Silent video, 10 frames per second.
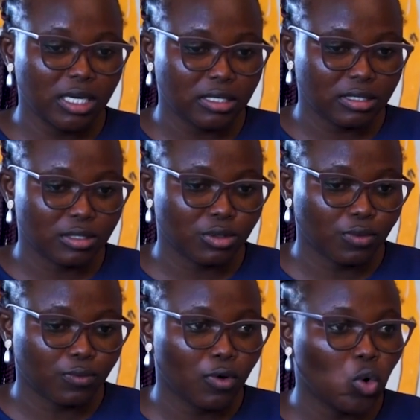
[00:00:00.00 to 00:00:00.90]
cases
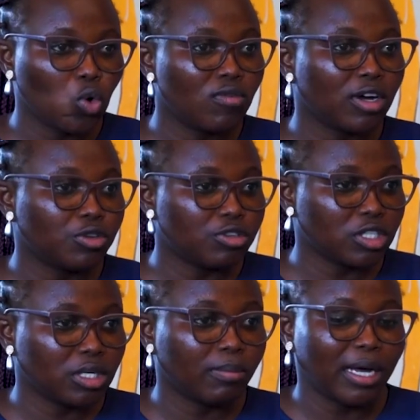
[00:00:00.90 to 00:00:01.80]
of
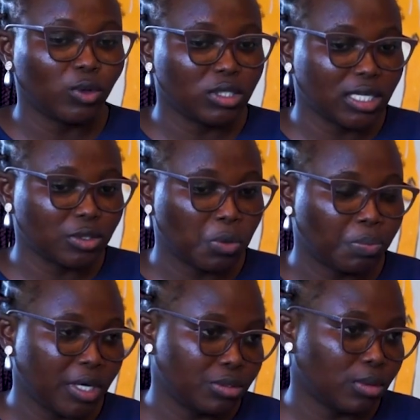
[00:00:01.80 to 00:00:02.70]
overnutrition, but not as
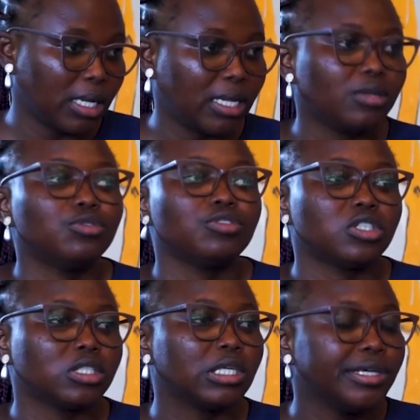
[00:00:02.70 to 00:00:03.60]
compared to
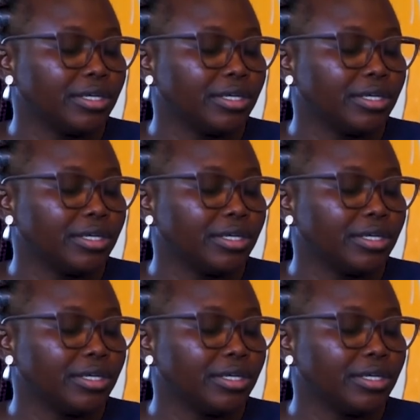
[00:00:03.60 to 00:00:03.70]
undernutrition.